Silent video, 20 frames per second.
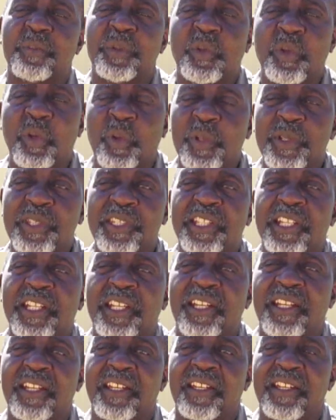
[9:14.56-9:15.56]
because
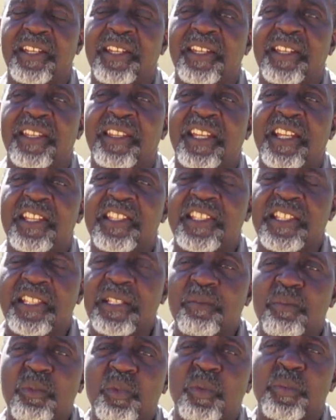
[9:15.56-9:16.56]
there
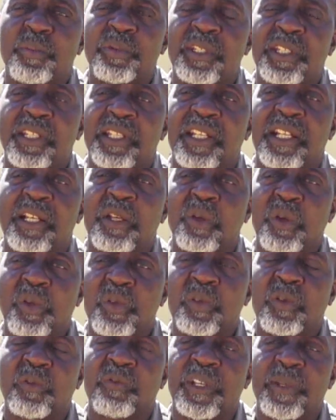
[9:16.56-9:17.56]
seemed to be a
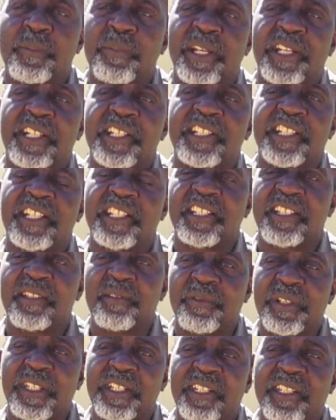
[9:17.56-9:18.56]
lot of liberation
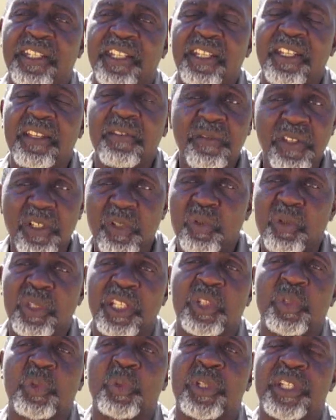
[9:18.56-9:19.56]
given, even to the
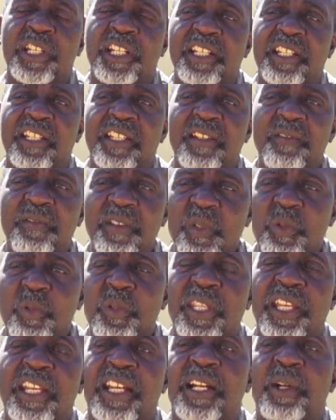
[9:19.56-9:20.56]
children, even to
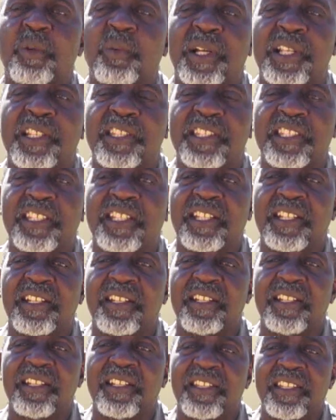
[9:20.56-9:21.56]
the young ones.
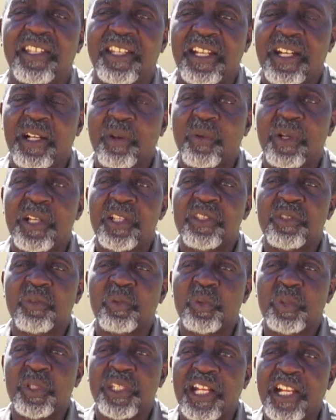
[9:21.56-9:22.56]
The young ones
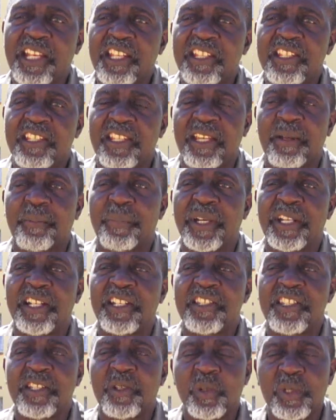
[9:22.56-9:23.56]
will challenge their
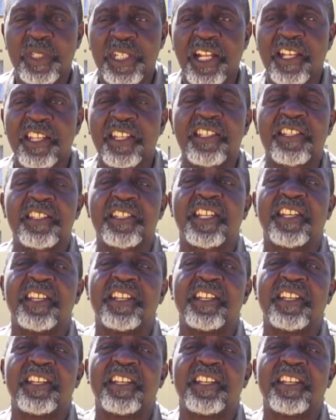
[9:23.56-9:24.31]
parents, they will challenge